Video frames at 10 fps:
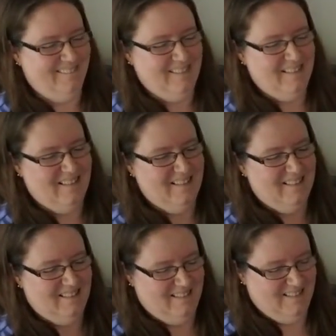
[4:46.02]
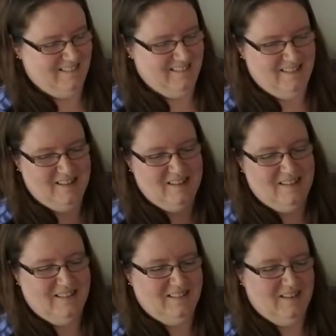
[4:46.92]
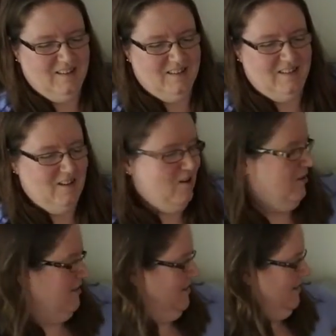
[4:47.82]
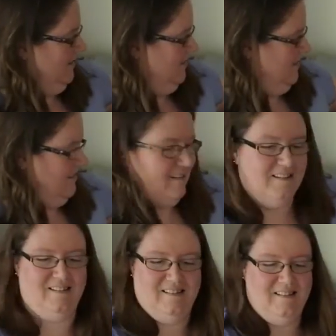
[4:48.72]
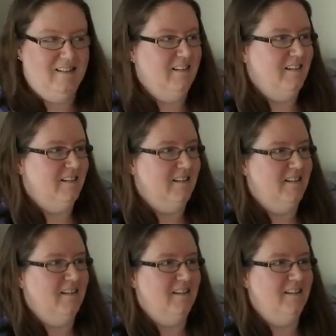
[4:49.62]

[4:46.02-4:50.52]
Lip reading: No words are spoken by the person on screen.